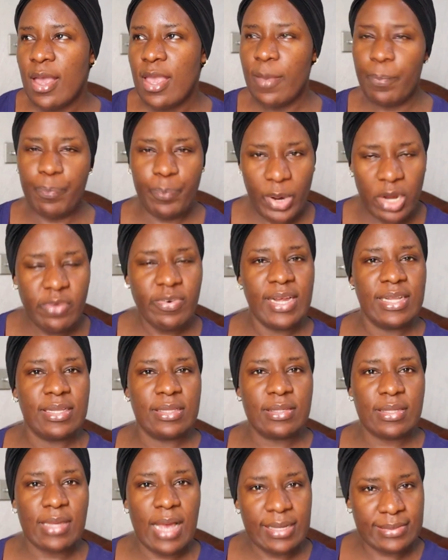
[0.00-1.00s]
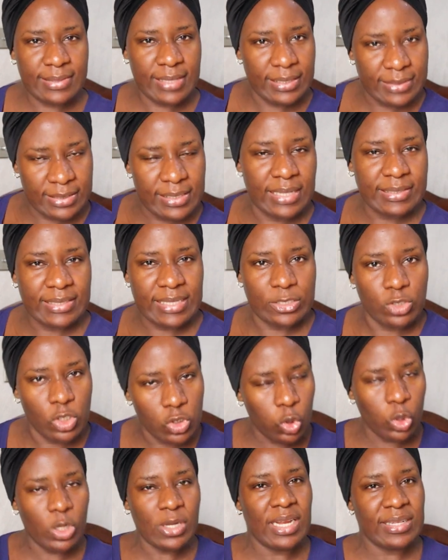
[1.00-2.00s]
a parent standing aside
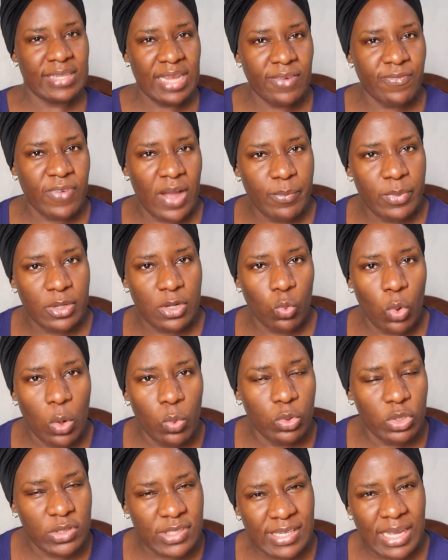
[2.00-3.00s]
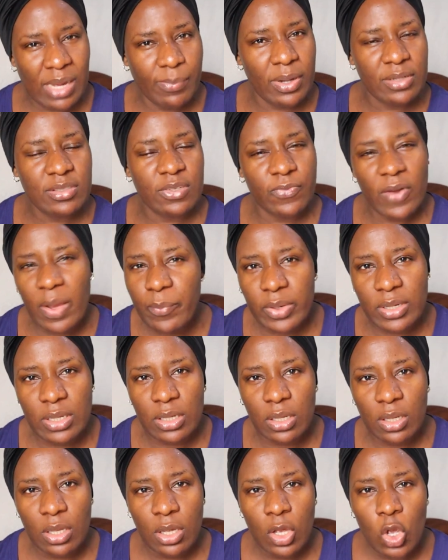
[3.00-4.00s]
just looking at that family? What would you think about the
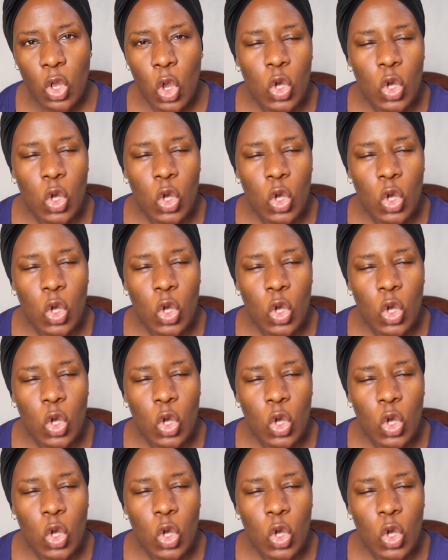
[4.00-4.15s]
family?